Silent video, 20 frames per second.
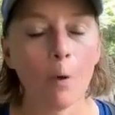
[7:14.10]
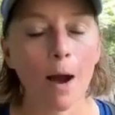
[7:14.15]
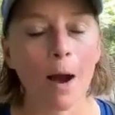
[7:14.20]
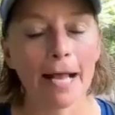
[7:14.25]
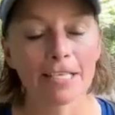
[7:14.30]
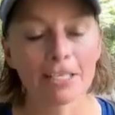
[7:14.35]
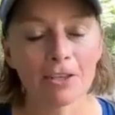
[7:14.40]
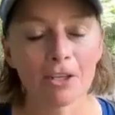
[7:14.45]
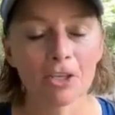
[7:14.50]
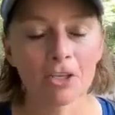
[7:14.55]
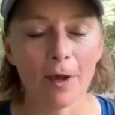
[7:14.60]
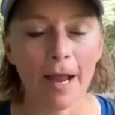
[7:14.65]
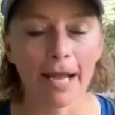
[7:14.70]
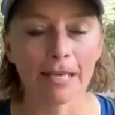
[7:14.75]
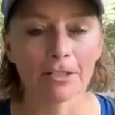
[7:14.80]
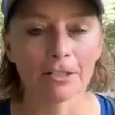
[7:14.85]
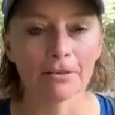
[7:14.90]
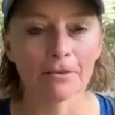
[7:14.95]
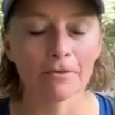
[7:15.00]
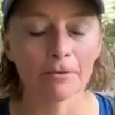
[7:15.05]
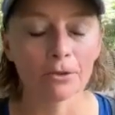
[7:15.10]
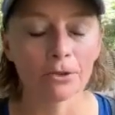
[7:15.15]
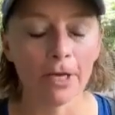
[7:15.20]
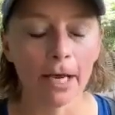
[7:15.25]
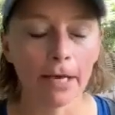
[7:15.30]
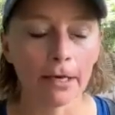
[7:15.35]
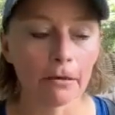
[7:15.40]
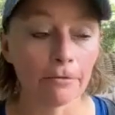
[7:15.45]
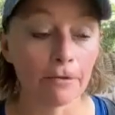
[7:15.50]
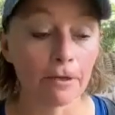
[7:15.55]
watching the
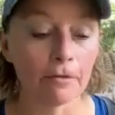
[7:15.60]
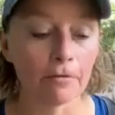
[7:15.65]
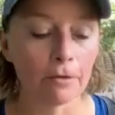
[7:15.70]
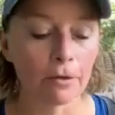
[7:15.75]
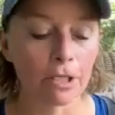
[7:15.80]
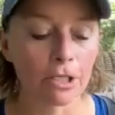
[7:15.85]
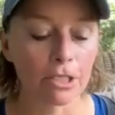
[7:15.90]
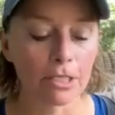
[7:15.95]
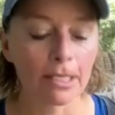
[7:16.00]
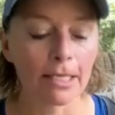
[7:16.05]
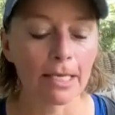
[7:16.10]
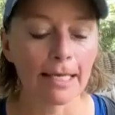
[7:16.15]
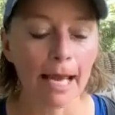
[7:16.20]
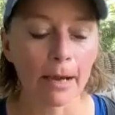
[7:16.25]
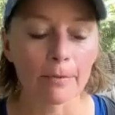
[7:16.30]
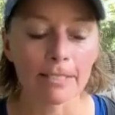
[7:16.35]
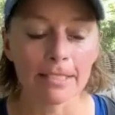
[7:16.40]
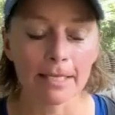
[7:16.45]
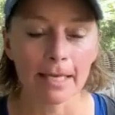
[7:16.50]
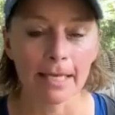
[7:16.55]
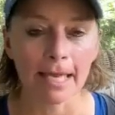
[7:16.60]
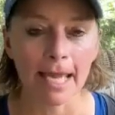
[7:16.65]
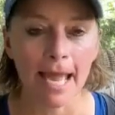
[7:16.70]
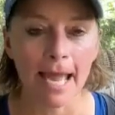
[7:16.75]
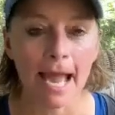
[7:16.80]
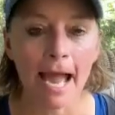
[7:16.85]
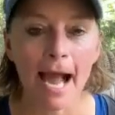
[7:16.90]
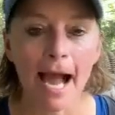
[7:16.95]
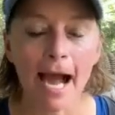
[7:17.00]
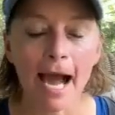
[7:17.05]
tracker feverishly and I was like,
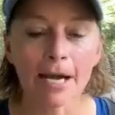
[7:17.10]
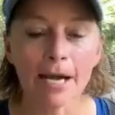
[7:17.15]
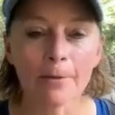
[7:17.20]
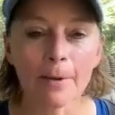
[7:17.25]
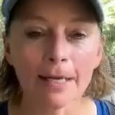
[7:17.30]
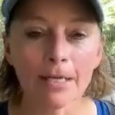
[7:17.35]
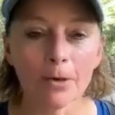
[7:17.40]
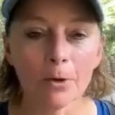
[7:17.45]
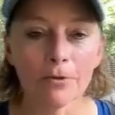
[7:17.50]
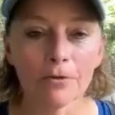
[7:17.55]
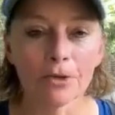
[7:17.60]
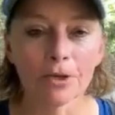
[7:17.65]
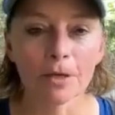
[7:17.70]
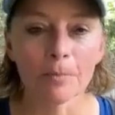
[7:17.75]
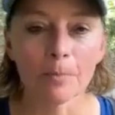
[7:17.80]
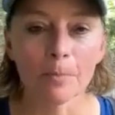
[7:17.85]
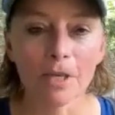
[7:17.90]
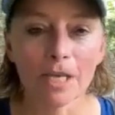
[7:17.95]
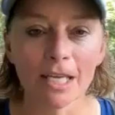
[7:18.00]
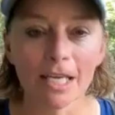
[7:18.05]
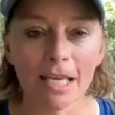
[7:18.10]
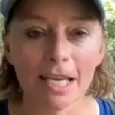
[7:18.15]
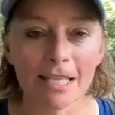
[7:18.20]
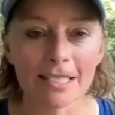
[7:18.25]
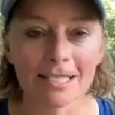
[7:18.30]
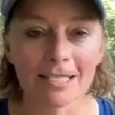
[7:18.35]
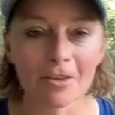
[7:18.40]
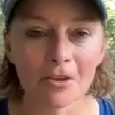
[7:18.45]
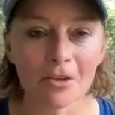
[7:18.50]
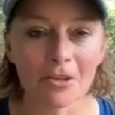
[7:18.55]
how do I know if they're competing
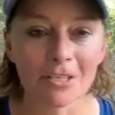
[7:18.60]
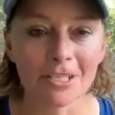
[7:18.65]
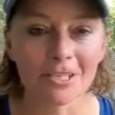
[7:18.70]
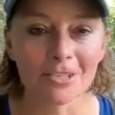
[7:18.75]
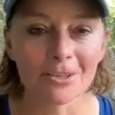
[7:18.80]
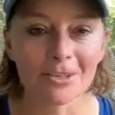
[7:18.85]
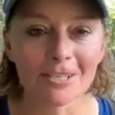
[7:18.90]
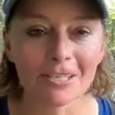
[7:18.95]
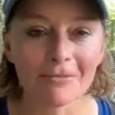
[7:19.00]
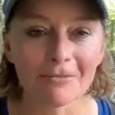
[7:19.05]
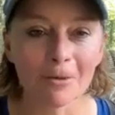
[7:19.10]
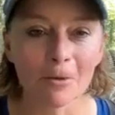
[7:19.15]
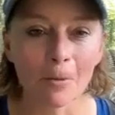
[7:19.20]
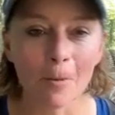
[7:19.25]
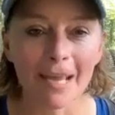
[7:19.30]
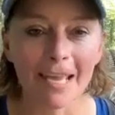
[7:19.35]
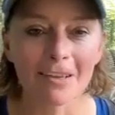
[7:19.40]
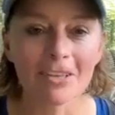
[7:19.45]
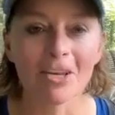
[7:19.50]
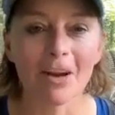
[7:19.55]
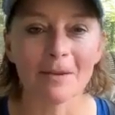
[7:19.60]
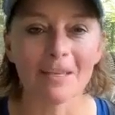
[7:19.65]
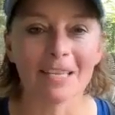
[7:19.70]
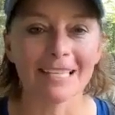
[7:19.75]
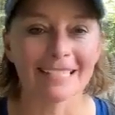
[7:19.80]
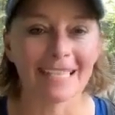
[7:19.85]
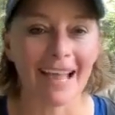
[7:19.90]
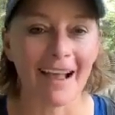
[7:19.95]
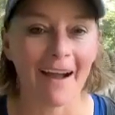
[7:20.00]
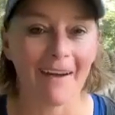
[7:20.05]
against each other since they're in different waves?
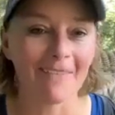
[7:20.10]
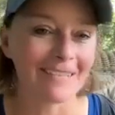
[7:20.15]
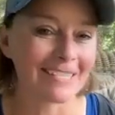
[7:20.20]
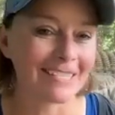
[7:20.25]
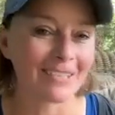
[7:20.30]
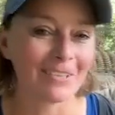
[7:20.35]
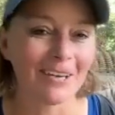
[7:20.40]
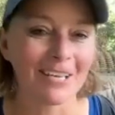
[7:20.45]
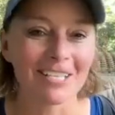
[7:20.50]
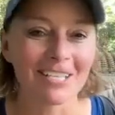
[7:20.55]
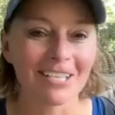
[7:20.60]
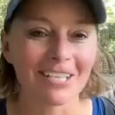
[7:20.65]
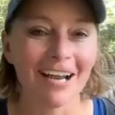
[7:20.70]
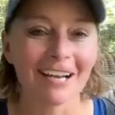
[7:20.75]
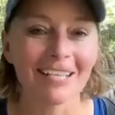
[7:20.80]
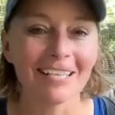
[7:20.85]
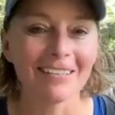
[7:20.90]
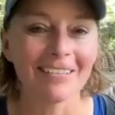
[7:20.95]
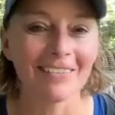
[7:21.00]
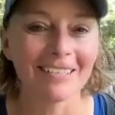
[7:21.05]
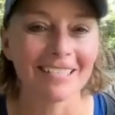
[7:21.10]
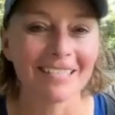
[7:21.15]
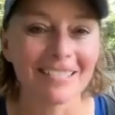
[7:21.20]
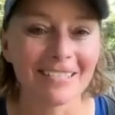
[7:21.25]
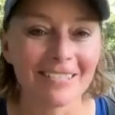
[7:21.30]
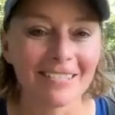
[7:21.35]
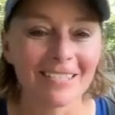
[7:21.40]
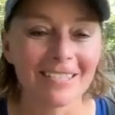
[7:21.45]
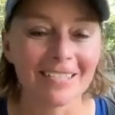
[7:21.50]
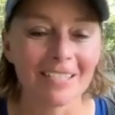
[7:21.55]
So I wasn't quite sure how to even
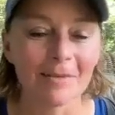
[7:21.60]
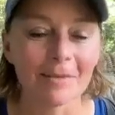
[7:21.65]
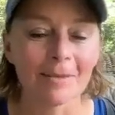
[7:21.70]
describe